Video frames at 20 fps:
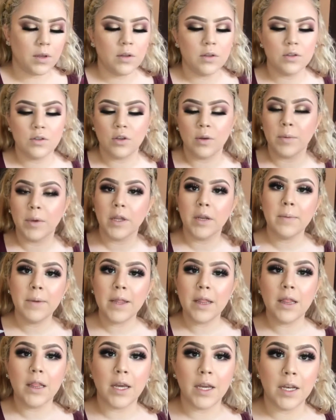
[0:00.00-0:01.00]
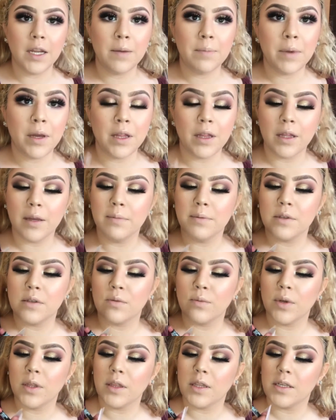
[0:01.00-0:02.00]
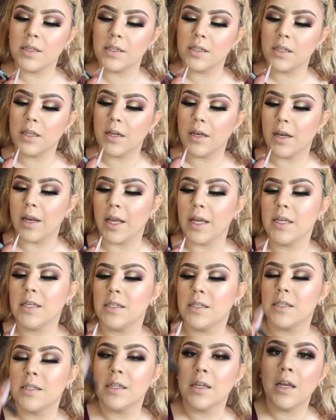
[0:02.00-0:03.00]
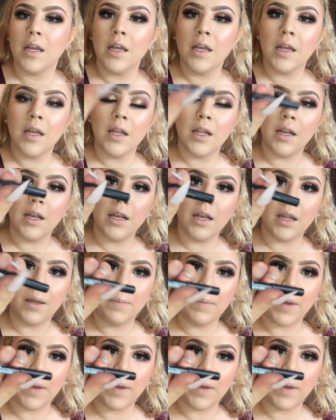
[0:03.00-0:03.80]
So I'm gonna be lining my lips with this NYX lip